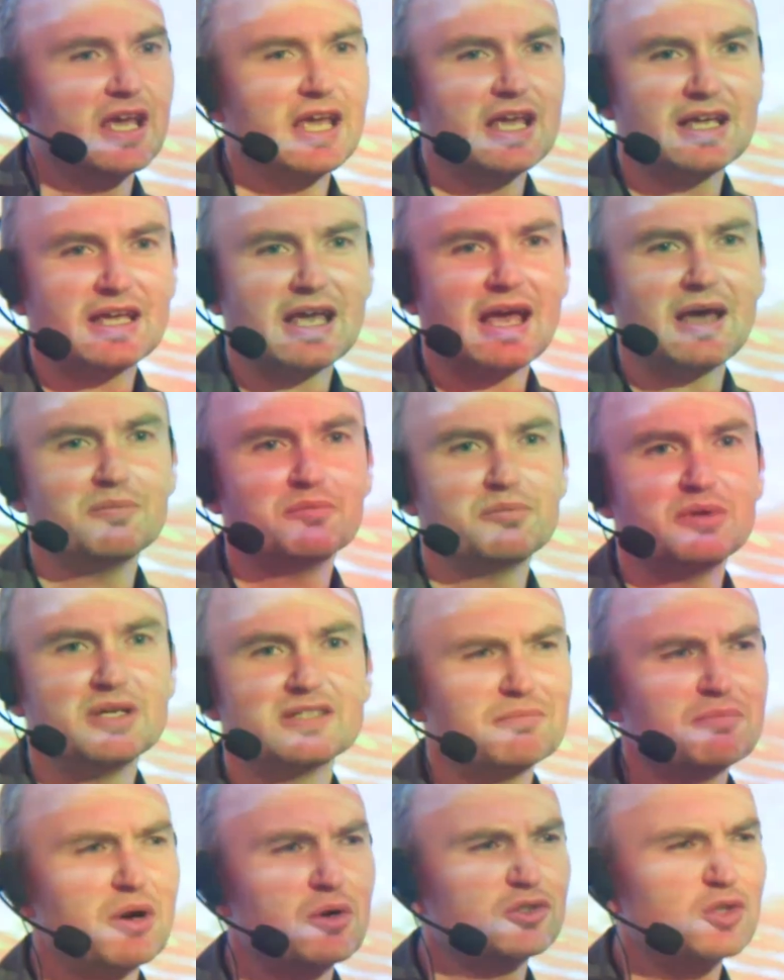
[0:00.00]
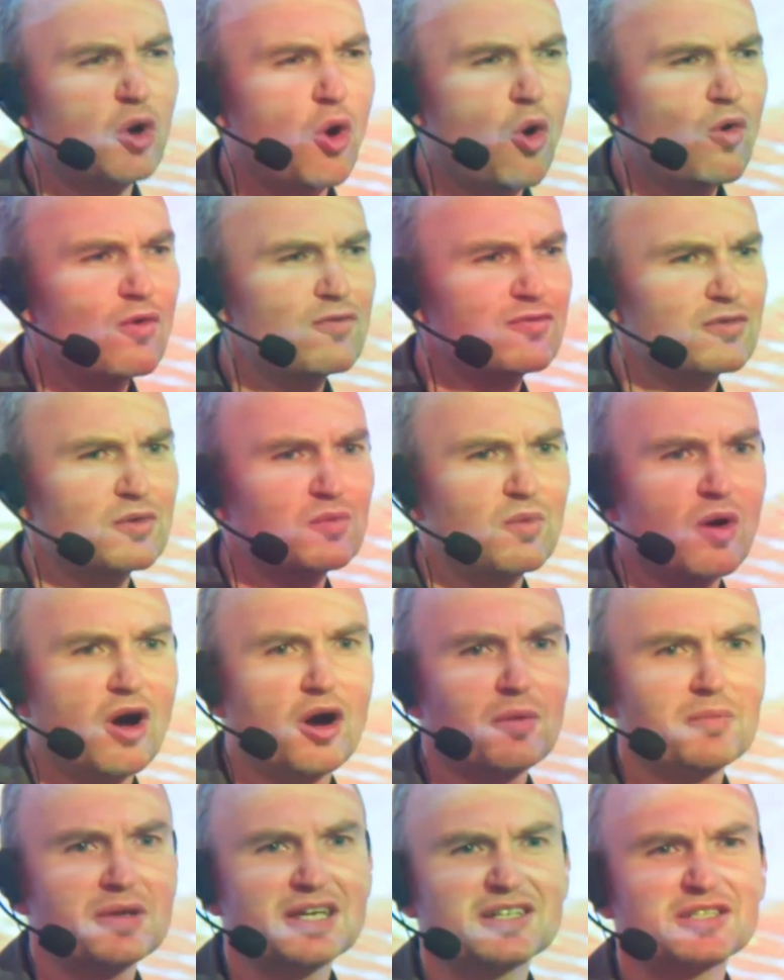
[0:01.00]
it can be the most
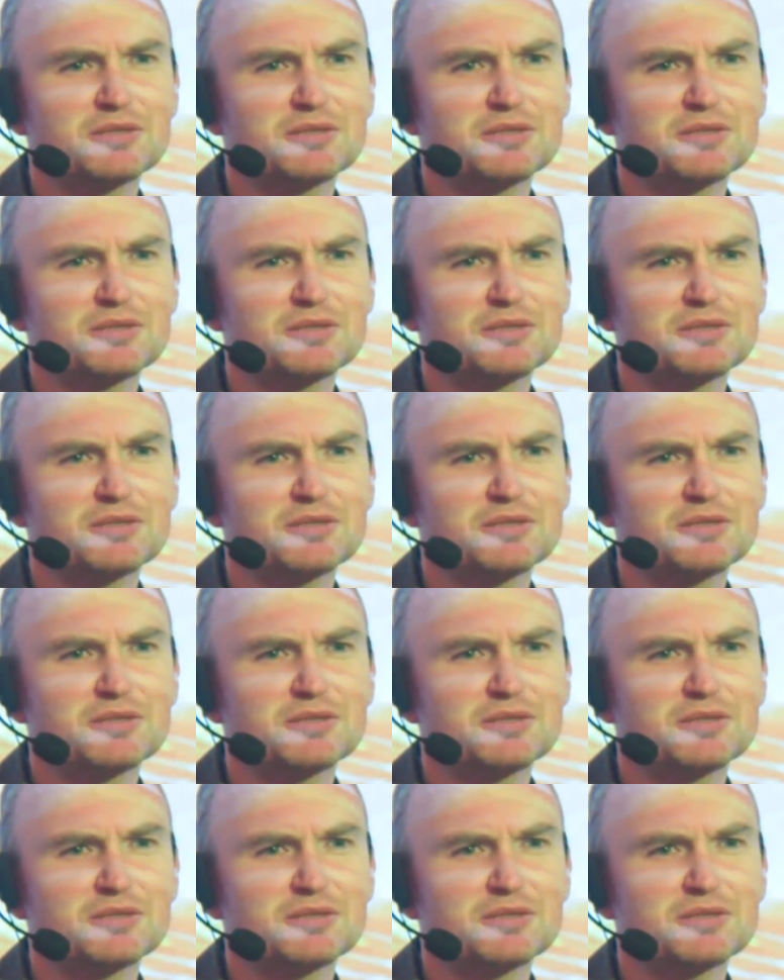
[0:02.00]
overwhelming